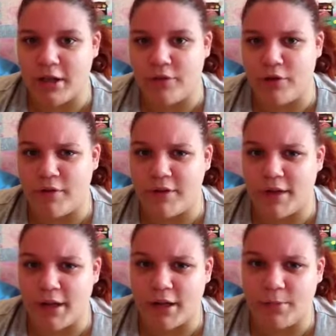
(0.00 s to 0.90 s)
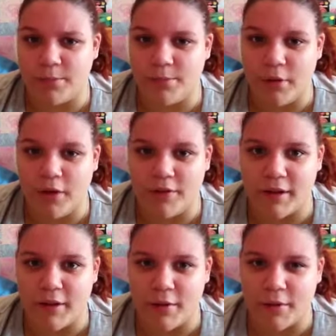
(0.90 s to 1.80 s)
if you were the title, you
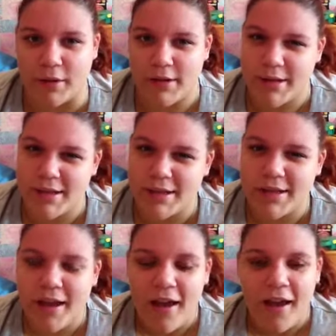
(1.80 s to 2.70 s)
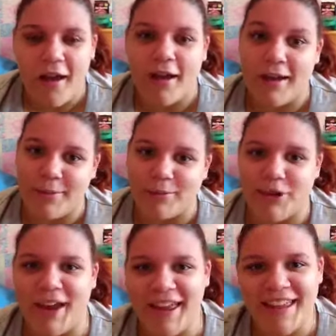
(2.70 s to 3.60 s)
obviously know what this is. So
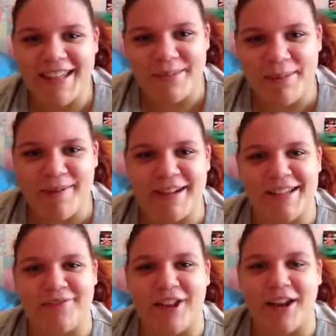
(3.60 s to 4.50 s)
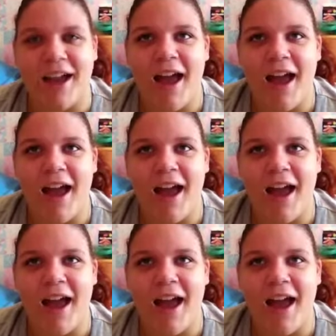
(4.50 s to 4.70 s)
yeah, this is my pregnancy vlog.